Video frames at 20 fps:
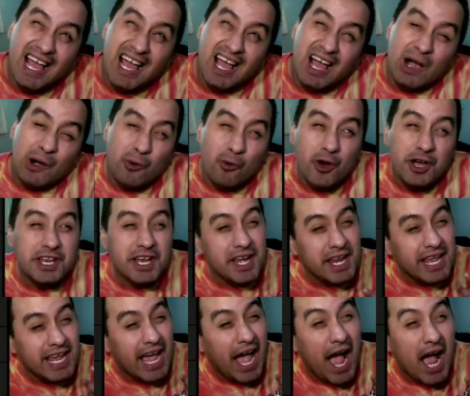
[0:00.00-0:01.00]
what did
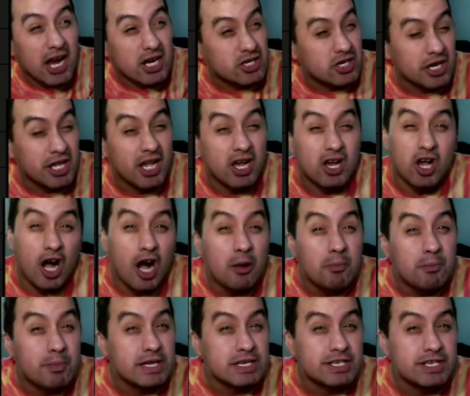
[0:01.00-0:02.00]
he actually
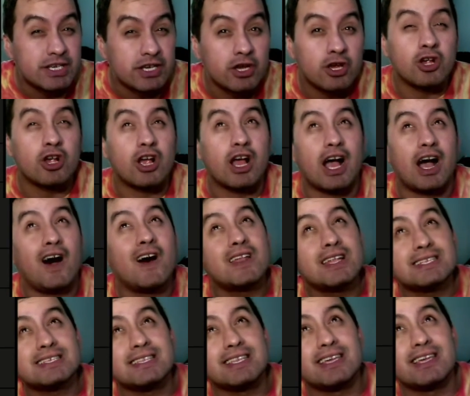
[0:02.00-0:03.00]
accomplish here?
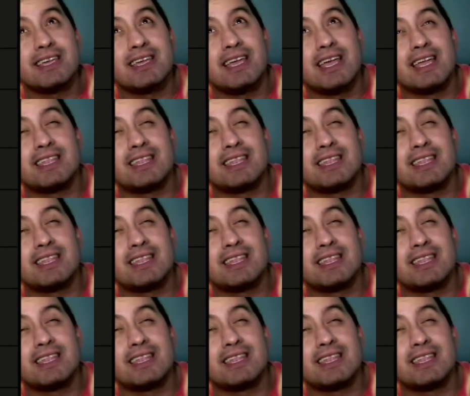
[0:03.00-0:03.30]
Honestly, it